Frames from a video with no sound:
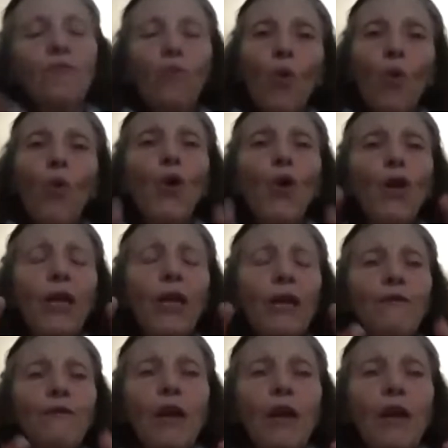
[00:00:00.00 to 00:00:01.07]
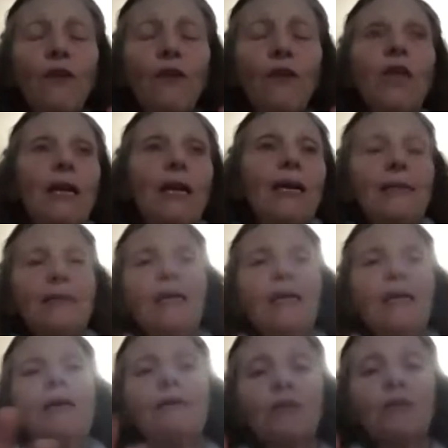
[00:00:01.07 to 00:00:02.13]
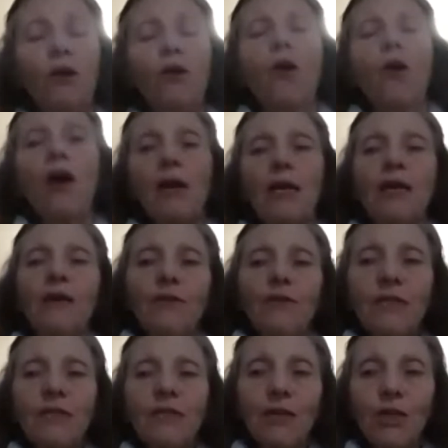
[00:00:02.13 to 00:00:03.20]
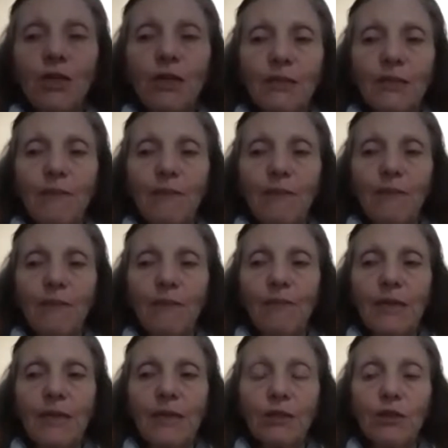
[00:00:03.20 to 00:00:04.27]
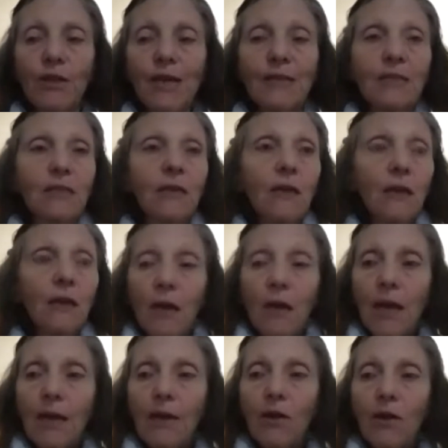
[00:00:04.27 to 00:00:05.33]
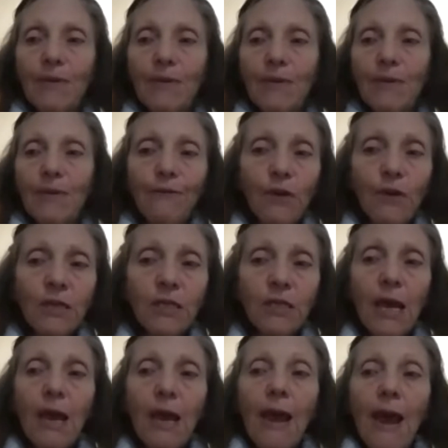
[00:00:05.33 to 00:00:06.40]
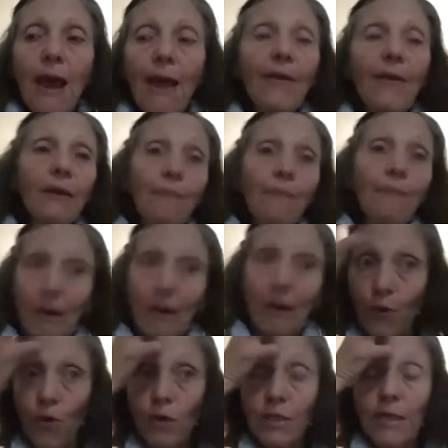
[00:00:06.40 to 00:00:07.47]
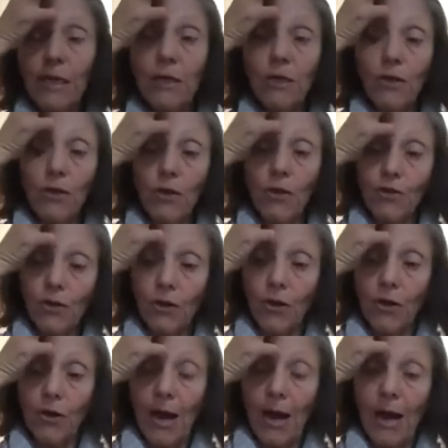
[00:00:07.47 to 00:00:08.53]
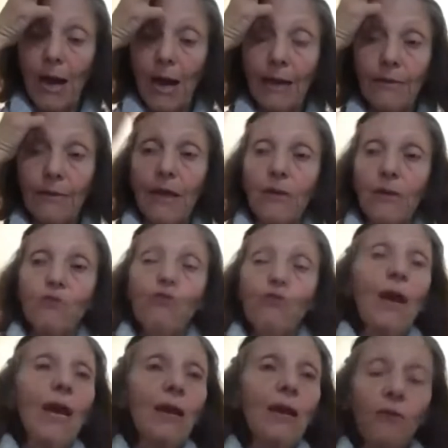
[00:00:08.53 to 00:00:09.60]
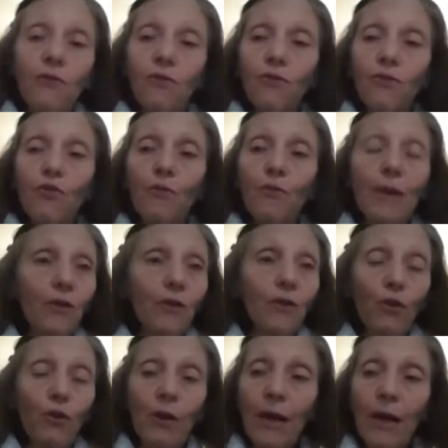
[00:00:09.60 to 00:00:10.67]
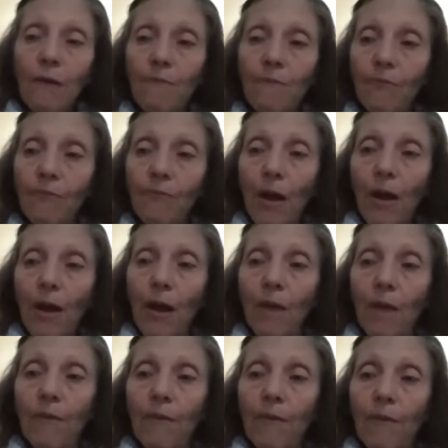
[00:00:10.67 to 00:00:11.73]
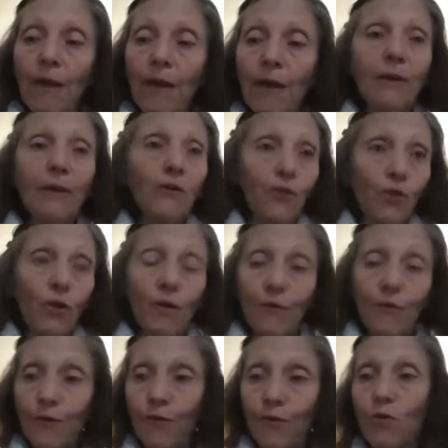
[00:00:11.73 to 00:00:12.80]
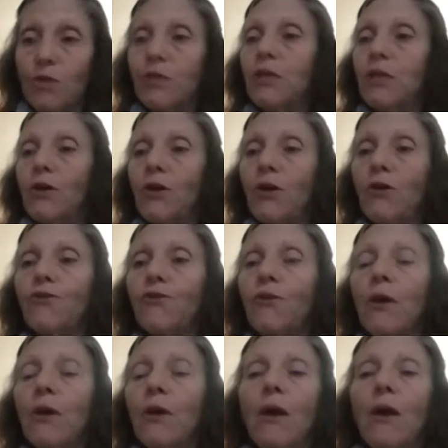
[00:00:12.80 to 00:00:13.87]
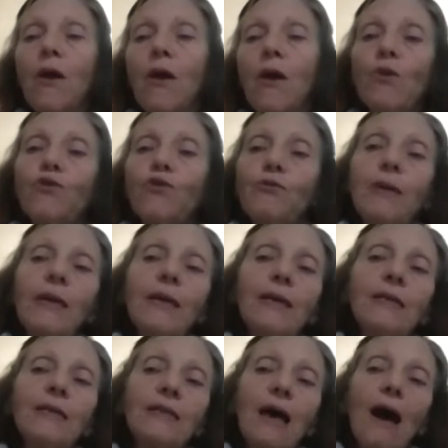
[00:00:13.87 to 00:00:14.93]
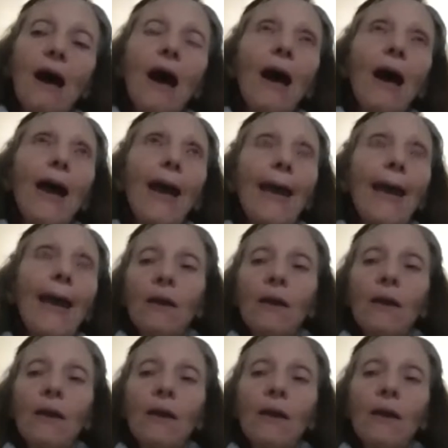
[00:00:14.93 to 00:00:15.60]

working very gently and sometimes not hardly even touching somebody. So that's a little bit different. And then about 14 years ago, I then trained to be a doula. And I've been a doula for 14 years, which means I'm